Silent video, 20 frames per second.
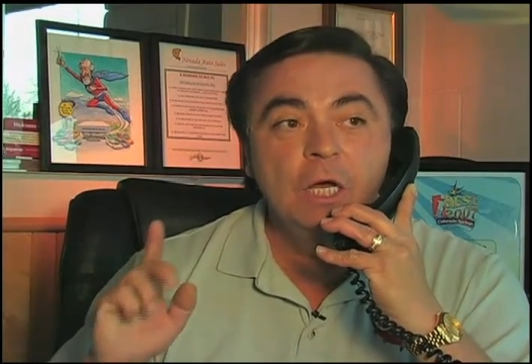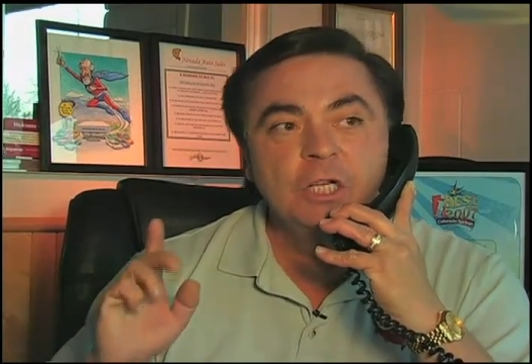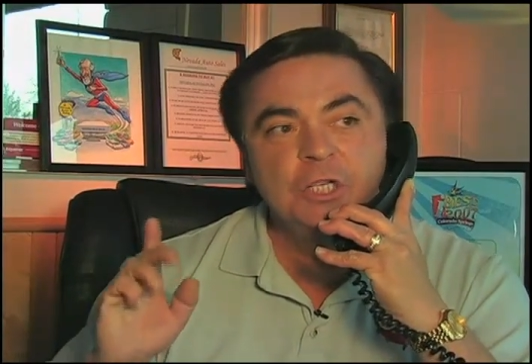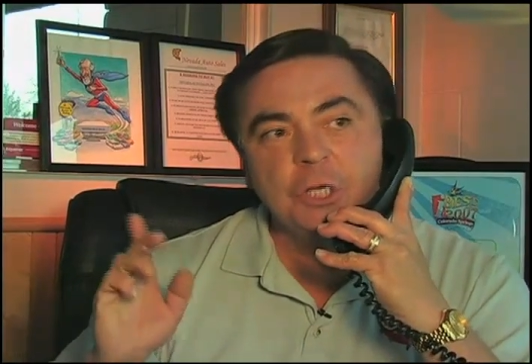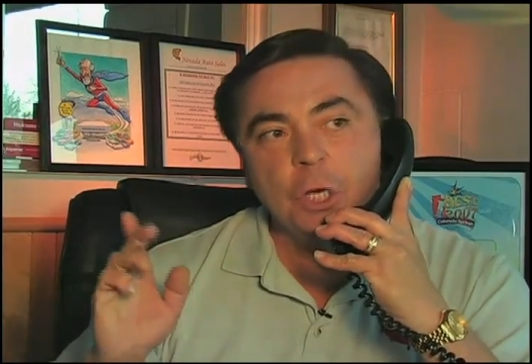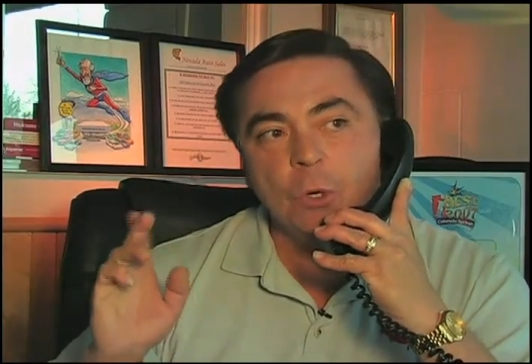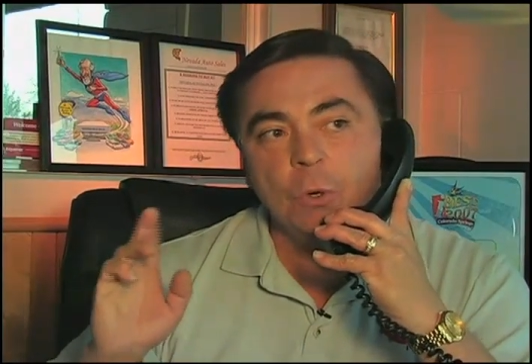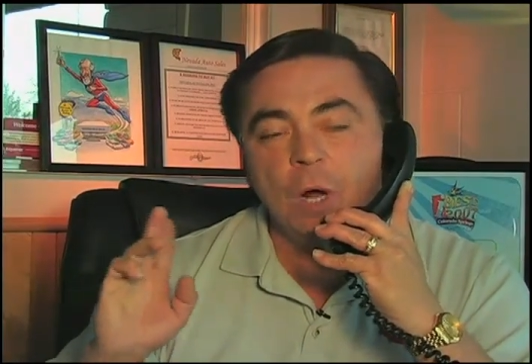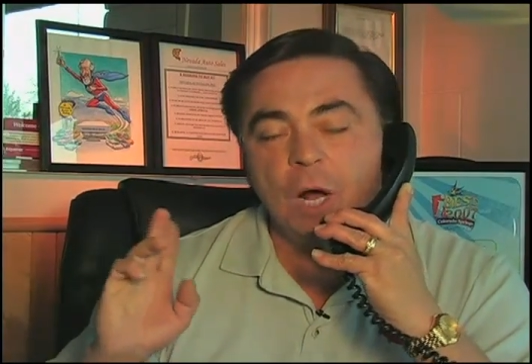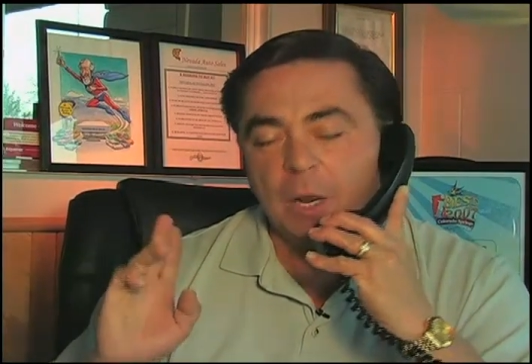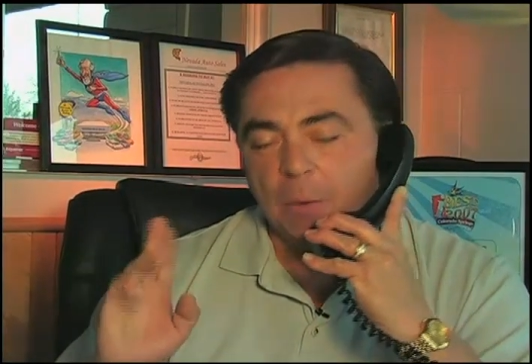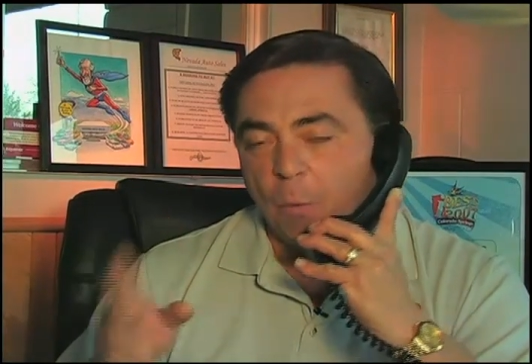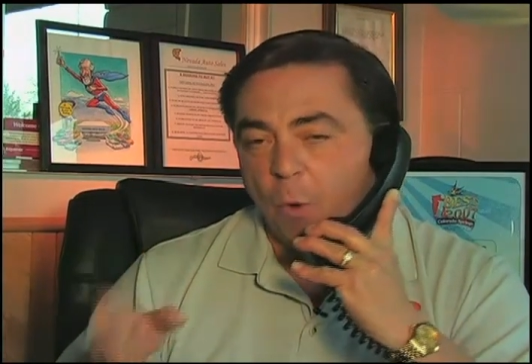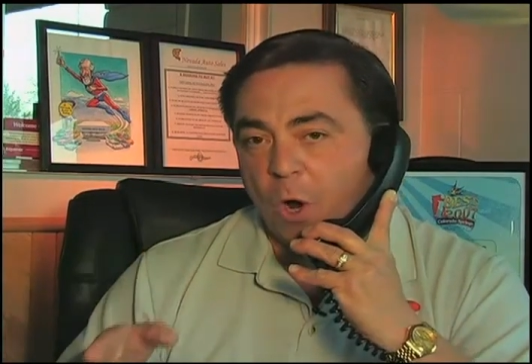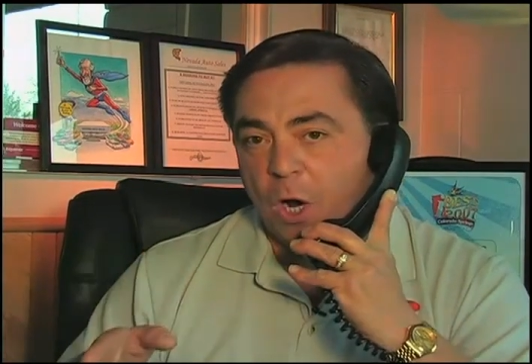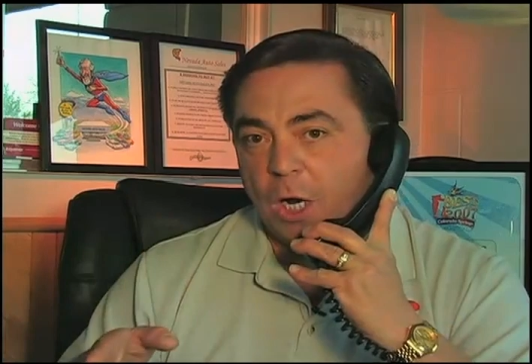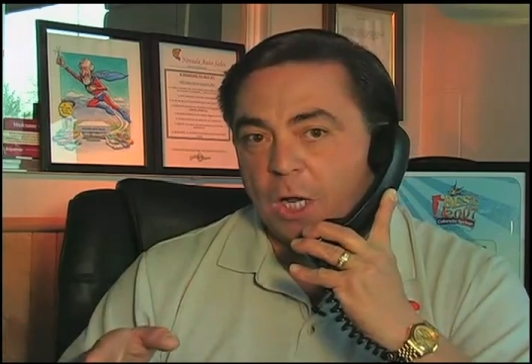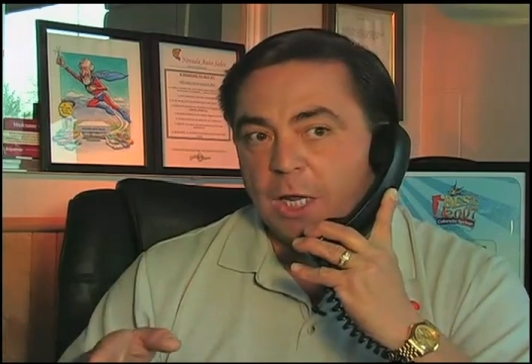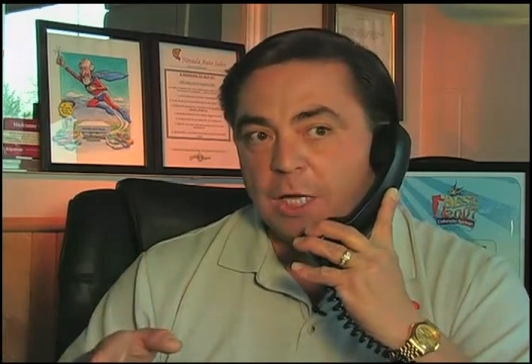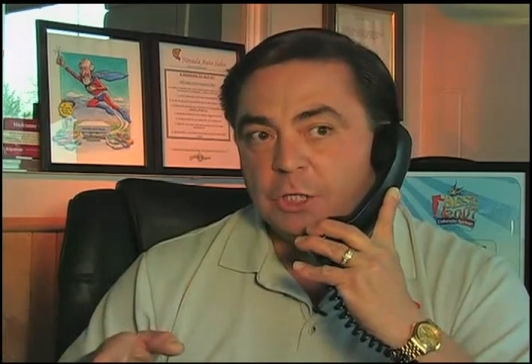So I
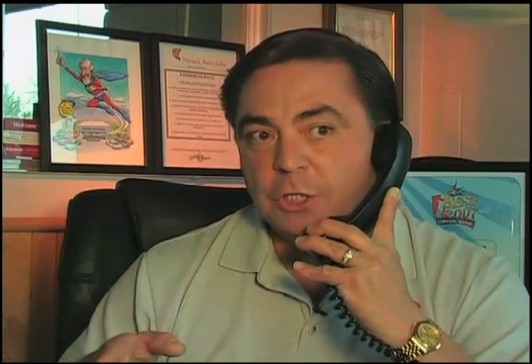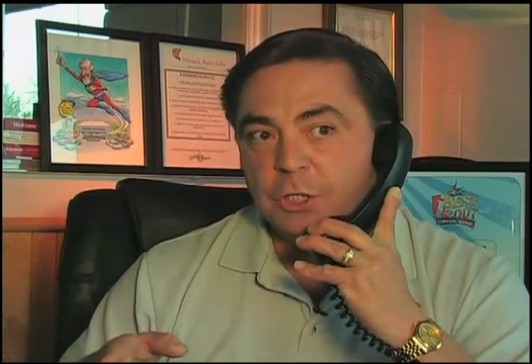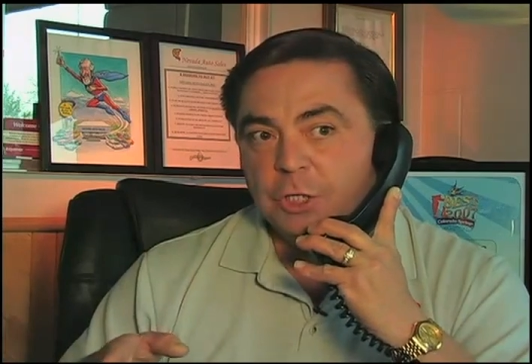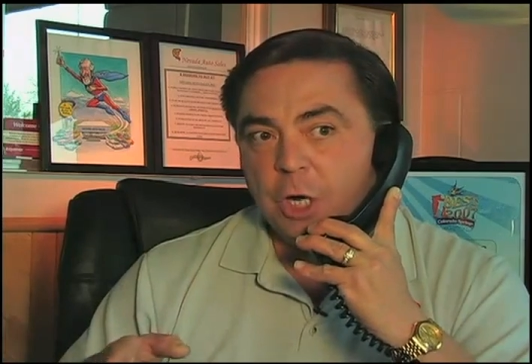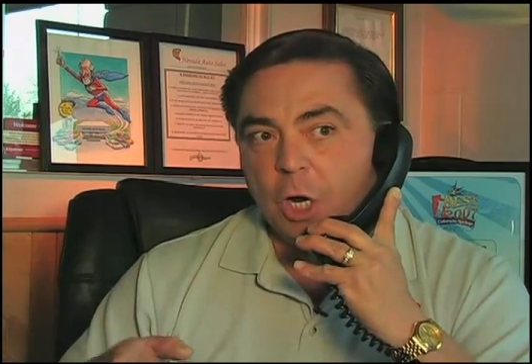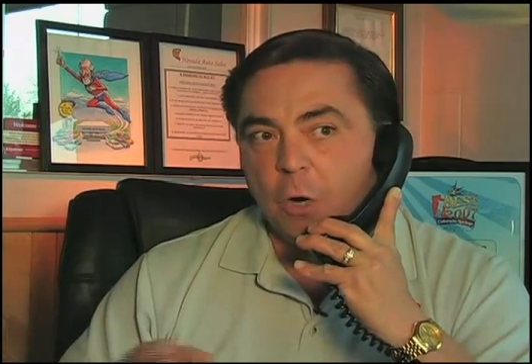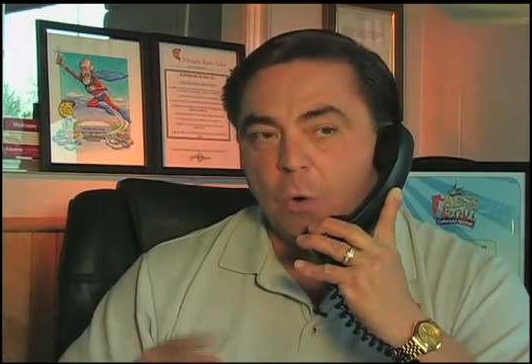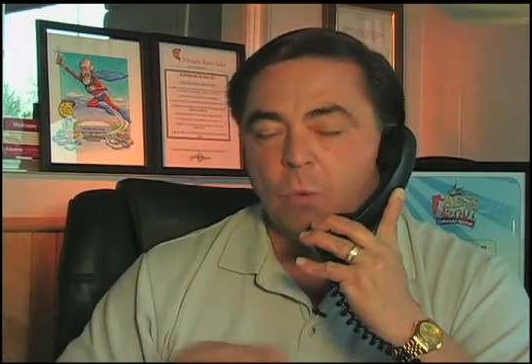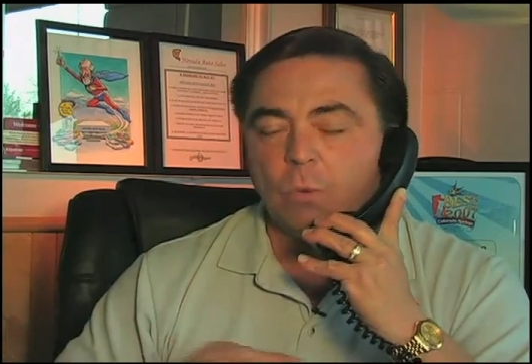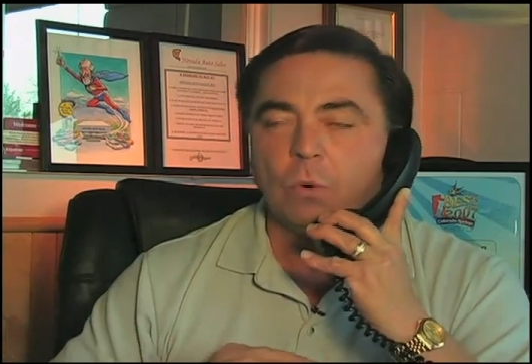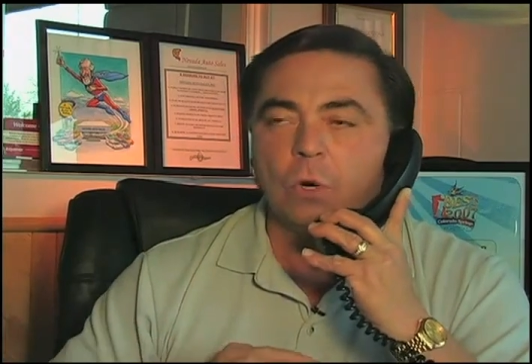want to let you know,